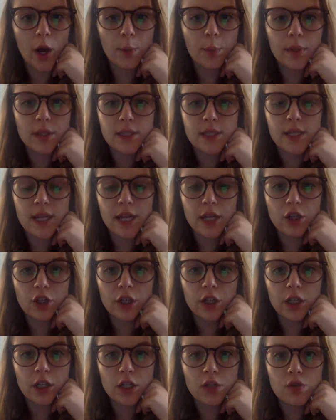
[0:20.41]
but today you're
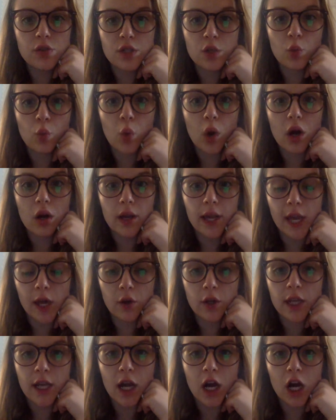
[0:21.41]
going to use it while
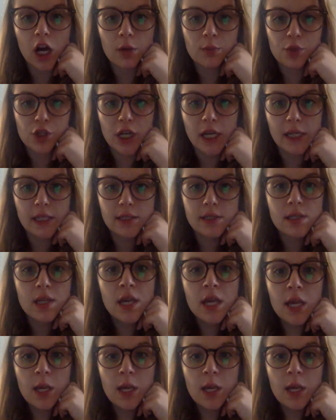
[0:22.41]
counting objects.